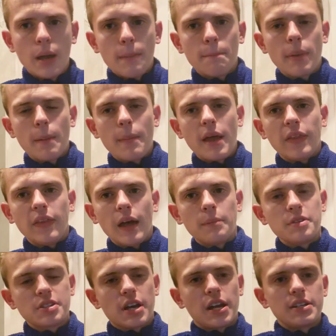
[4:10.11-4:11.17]
But mainly, I'm
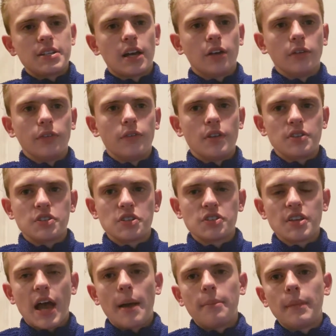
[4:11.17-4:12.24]
just kind of telling this because
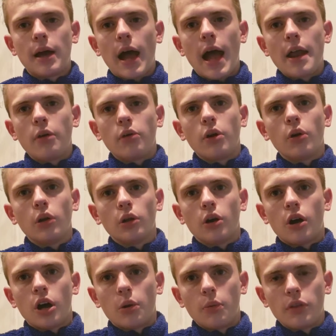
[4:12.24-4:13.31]
I don't go
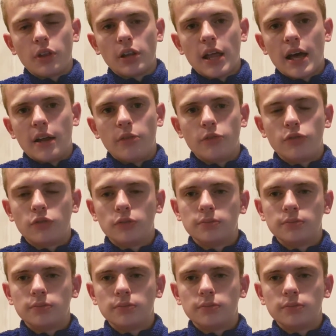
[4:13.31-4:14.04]
along with a lot of